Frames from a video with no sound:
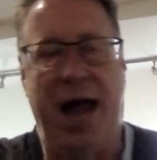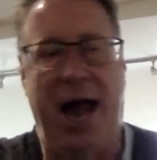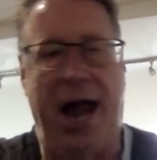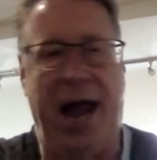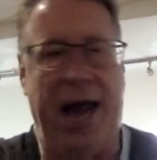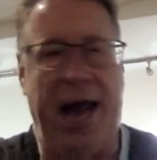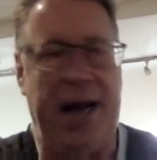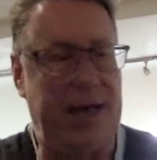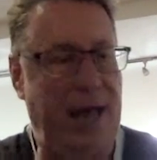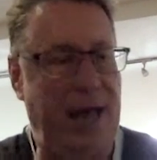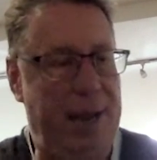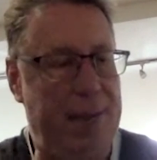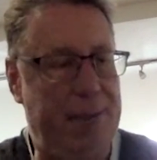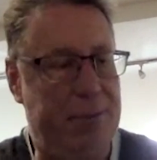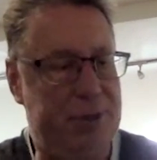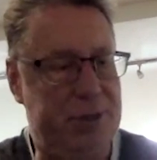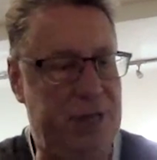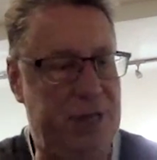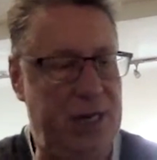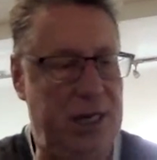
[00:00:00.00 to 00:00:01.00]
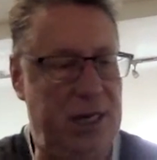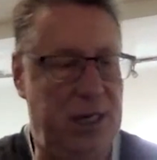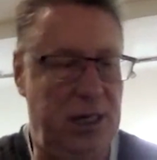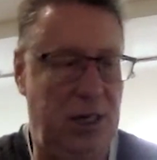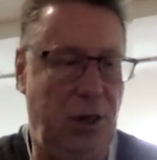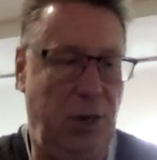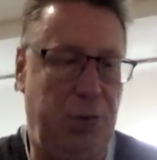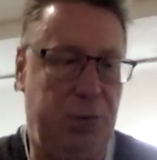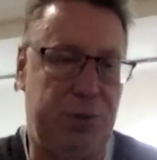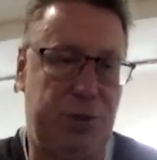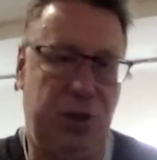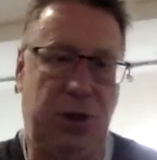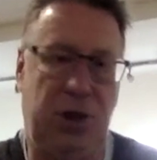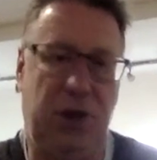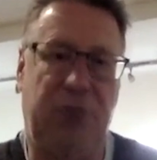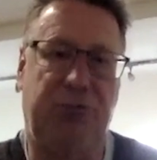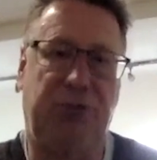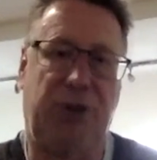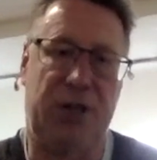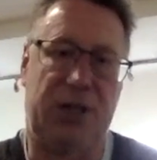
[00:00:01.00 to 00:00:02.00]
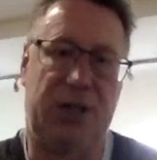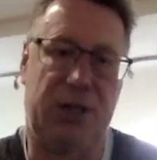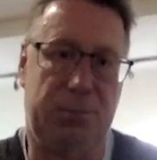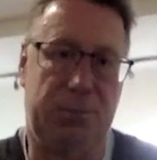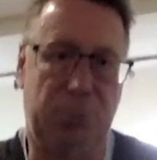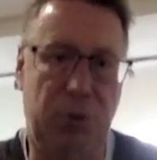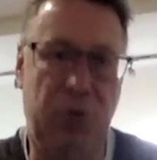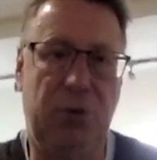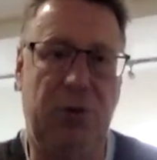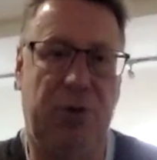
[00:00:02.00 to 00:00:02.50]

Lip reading: And that presented the opportunity for us to move.